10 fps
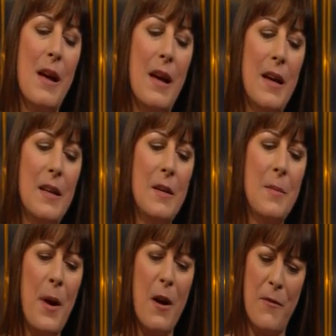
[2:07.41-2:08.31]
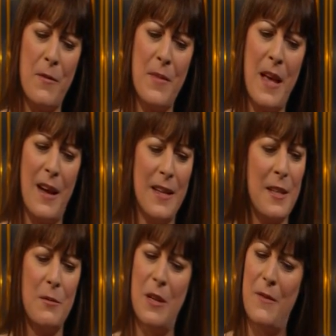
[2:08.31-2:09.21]
Apart from that, I
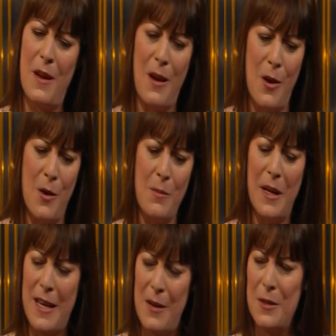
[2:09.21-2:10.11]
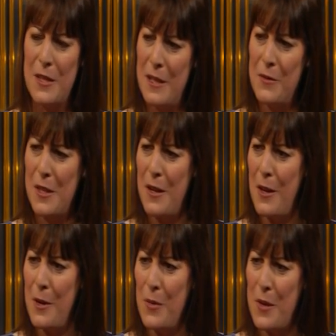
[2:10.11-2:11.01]
don't live at home. My character lives at
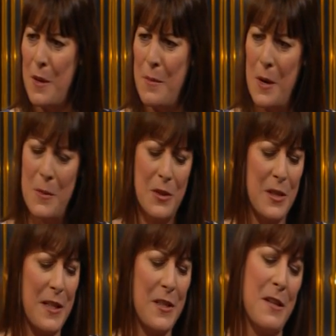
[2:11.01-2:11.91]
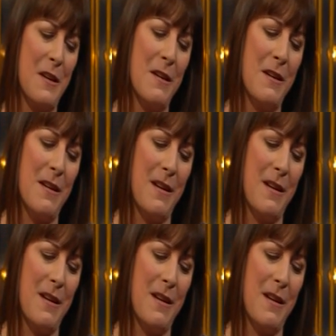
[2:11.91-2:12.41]
home with her mum and sister.